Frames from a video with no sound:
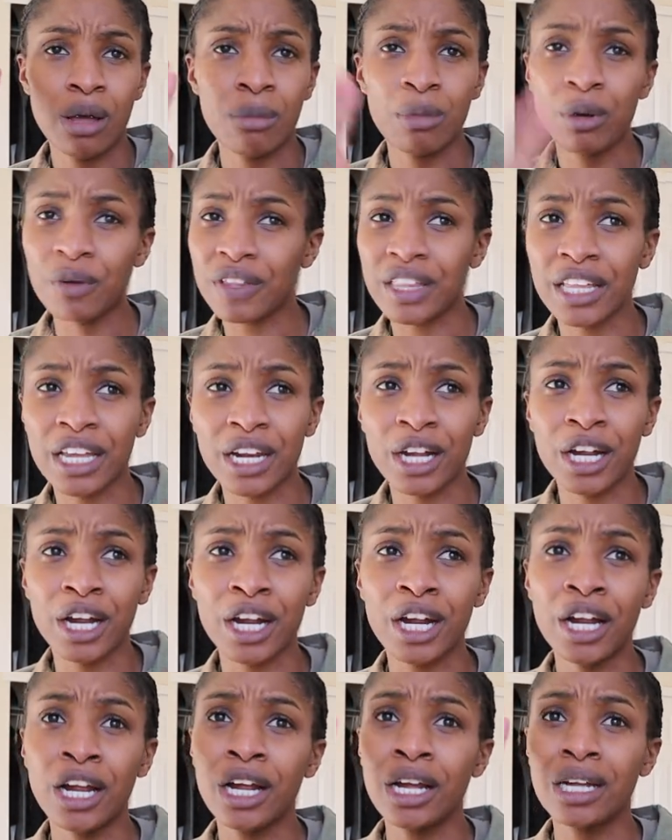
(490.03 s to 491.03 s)
Movie
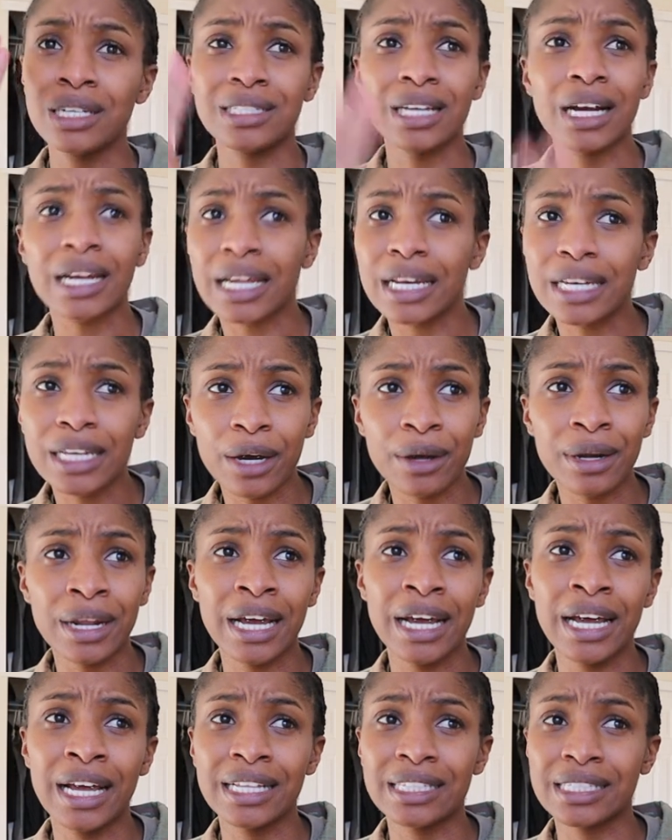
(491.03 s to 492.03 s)
theater, Dunkin'
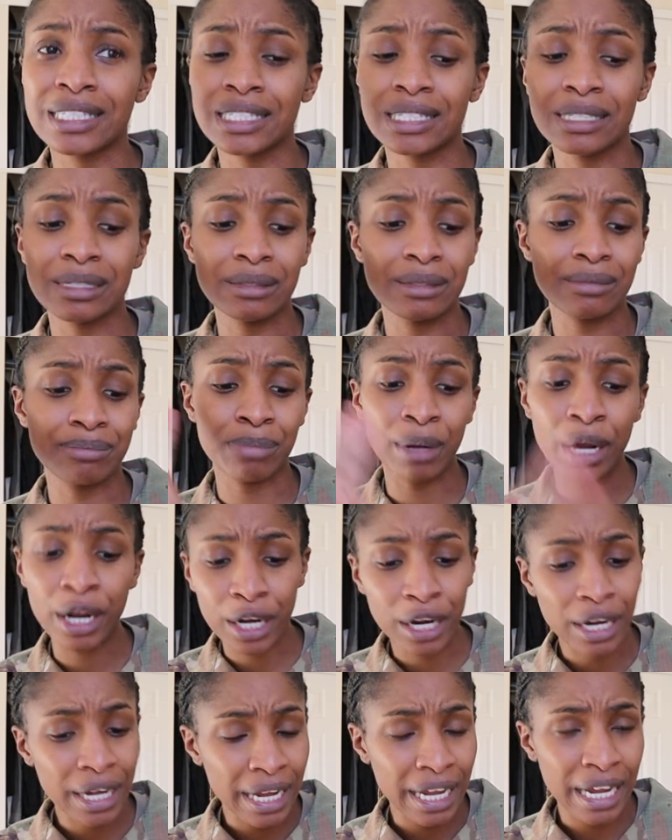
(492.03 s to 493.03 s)
Donuts,
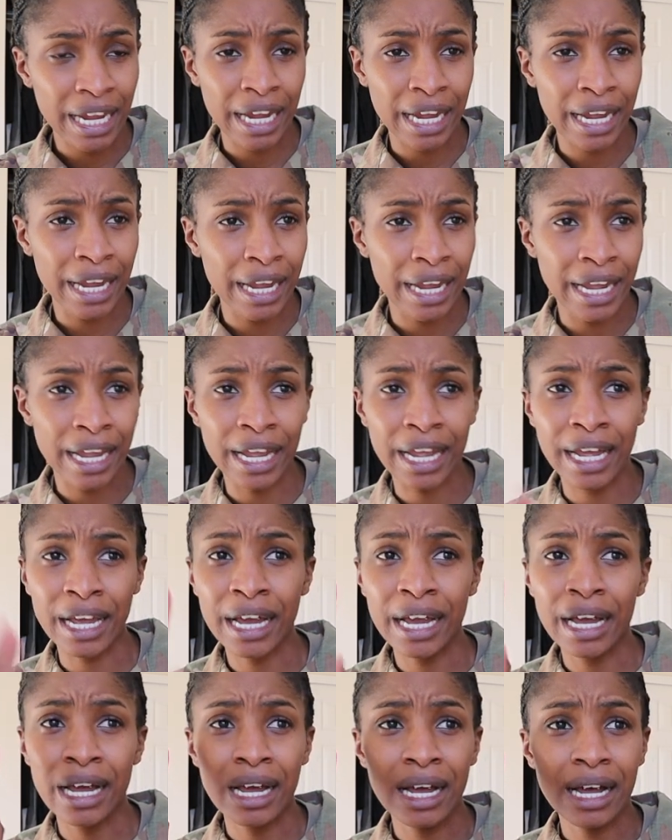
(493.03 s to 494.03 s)
Burger
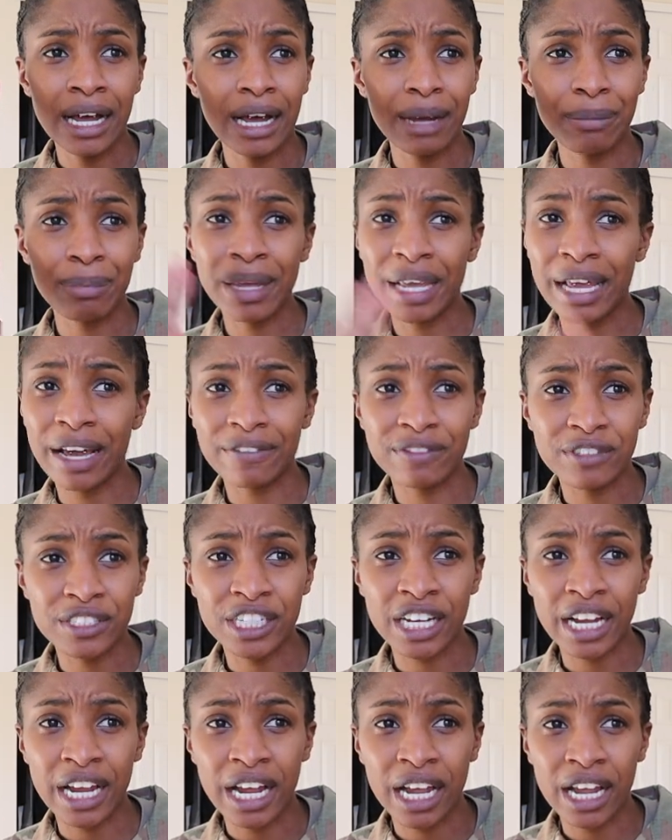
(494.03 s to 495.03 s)
King, PF
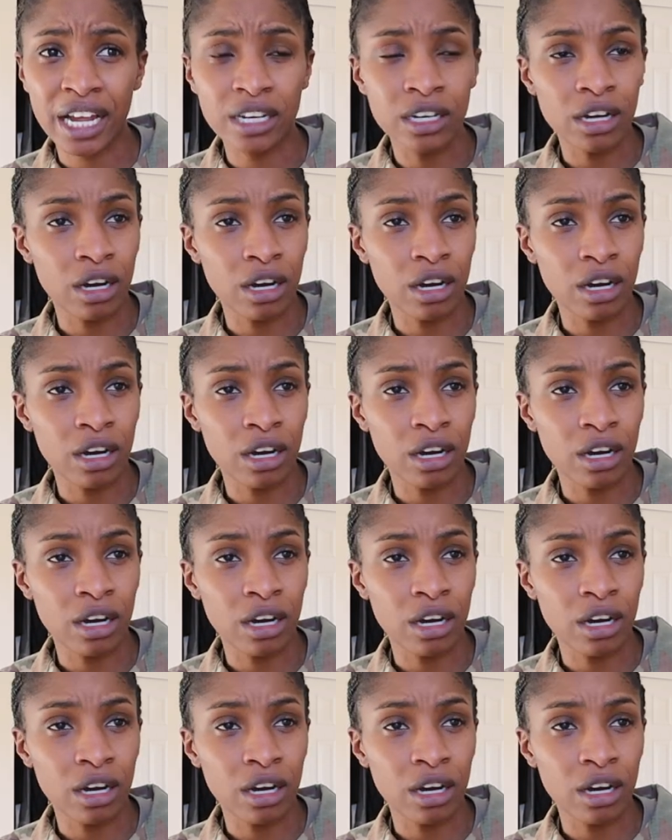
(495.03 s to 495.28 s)
Chang.